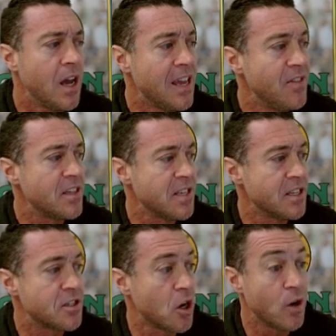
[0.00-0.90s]
in this
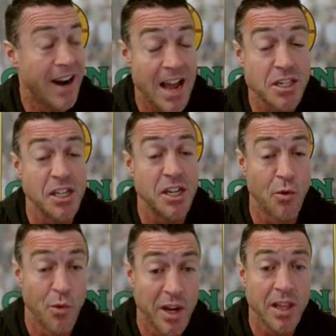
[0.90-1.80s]
insert, and actually did
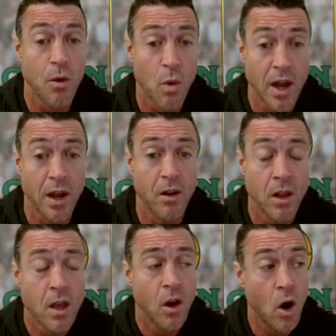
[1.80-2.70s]
really
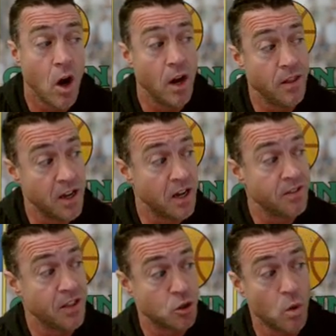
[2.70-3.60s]
well on
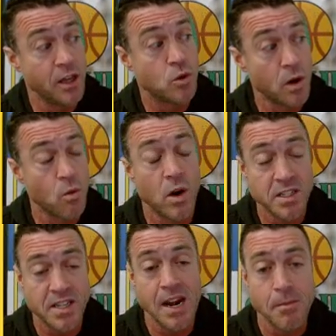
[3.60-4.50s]
the
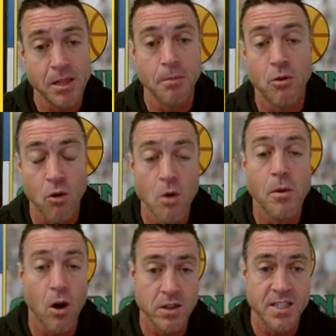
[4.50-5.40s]
2021 Stadium Club
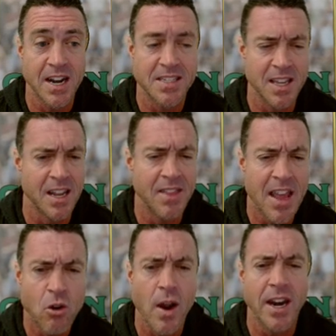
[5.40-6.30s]
Chrome cards that I sent in.
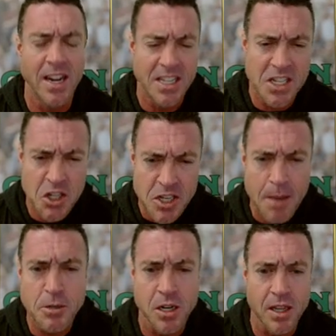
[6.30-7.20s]
They graded
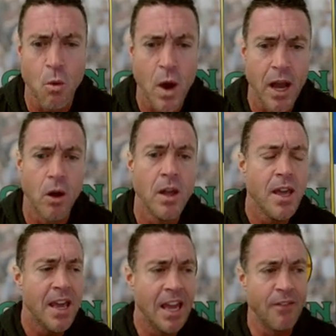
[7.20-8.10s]
exceptionally well.
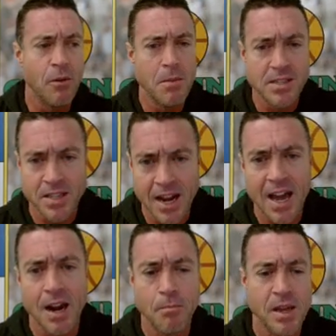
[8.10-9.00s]
And if you missed it, I
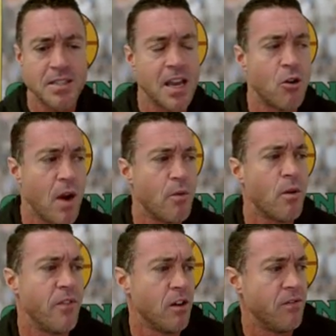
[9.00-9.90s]
had a PSA grade
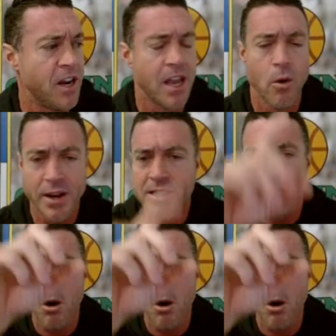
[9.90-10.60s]
reveal video, and it's